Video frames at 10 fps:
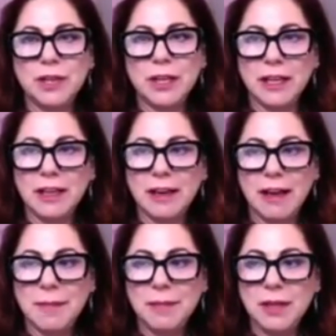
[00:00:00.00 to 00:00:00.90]
in,
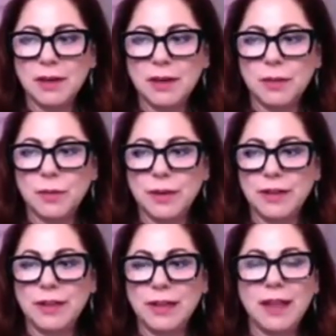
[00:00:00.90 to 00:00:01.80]
I'm here
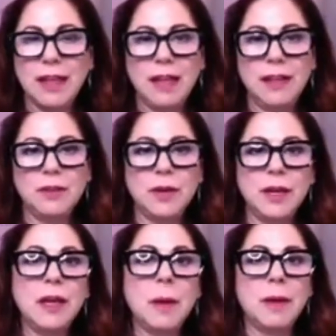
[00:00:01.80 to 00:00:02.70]
with
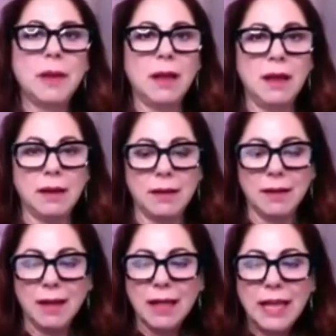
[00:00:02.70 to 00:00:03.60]
Endre Balogh.
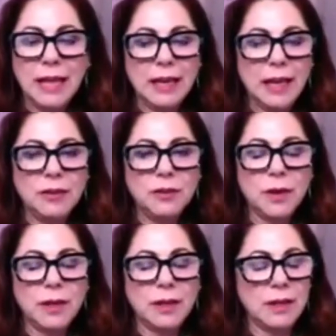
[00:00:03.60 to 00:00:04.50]
And
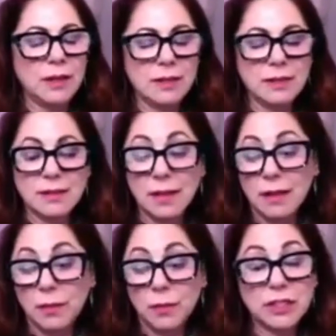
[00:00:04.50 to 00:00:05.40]
Endre
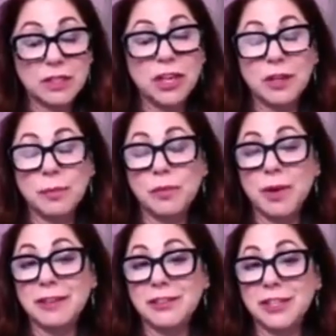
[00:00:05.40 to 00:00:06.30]
was a child
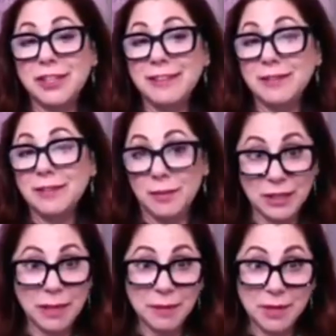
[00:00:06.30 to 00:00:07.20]
prodigy. Would
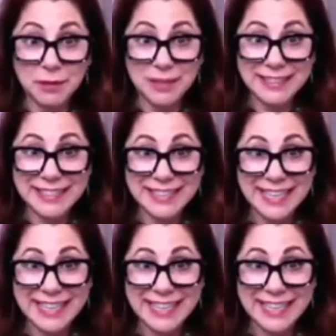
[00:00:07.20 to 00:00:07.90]
that be correct in saying?